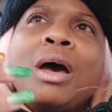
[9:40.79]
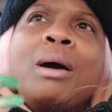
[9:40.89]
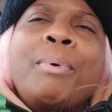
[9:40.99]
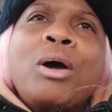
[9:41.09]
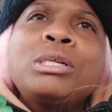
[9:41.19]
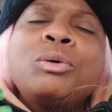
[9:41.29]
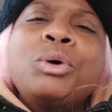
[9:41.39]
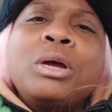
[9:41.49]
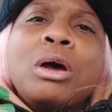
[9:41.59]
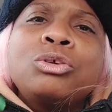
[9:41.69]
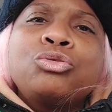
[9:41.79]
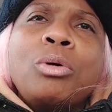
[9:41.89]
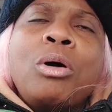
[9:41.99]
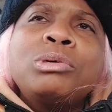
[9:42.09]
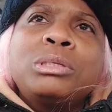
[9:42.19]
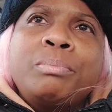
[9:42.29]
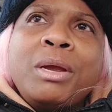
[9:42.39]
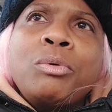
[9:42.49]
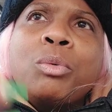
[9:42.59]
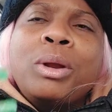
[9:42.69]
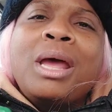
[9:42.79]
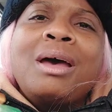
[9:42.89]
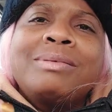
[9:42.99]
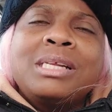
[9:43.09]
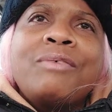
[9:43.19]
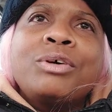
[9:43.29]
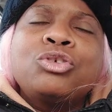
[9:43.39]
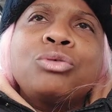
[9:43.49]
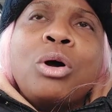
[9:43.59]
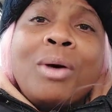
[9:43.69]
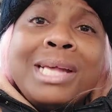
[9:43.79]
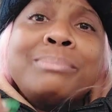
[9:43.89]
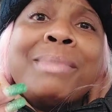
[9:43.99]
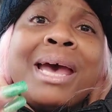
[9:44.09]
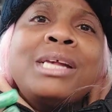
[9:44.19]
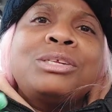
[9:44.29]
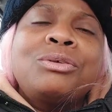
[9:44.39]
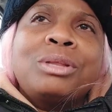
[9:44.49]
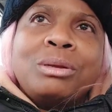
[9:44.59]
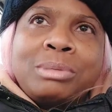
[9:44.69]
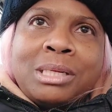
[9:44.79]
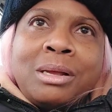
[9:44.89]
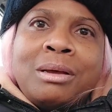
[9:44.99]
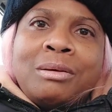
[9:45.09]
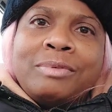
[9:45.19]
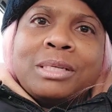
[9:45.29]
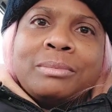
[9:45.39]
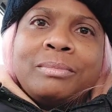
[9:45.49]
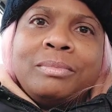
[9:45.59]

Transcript: A person with a controlled spirit, where they have self-control, has mastered themselves.